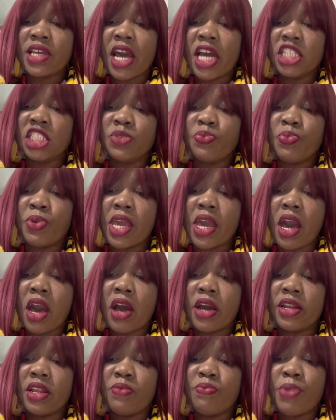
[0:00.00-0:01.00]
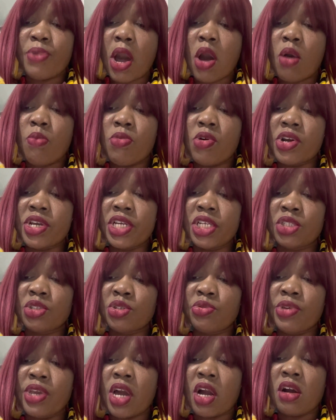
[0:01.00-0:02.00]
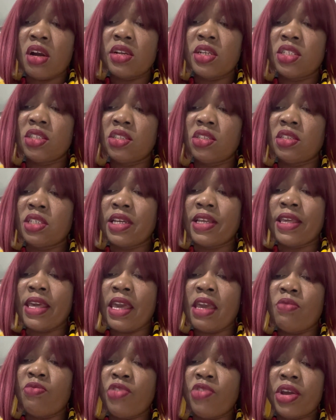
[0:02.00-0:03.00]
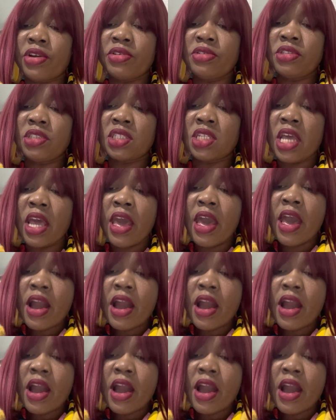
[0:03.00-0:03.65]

cash payout in Powerball history, according to the game records.